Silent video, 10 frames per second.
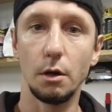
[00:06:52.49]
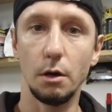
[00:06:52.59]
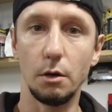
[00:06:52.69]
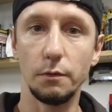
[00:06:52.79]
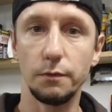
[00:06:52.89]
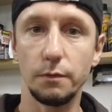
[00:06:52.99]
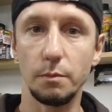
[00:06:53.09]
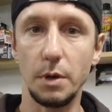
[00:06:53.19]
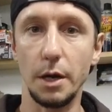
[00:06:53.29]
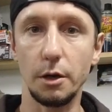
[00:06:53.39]
of
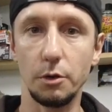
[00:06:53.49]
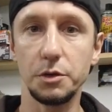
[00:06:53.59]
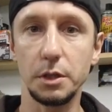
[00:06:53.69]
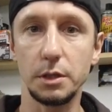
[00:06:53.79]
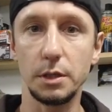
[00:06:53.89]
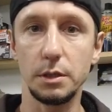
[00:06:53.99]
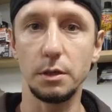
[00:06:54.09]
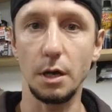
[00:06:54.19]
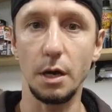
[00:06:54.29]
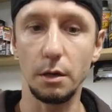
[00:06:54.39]
my 06
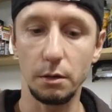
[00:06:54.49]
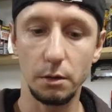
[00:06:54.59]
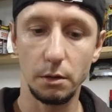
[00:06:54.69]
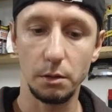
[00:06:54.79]
STI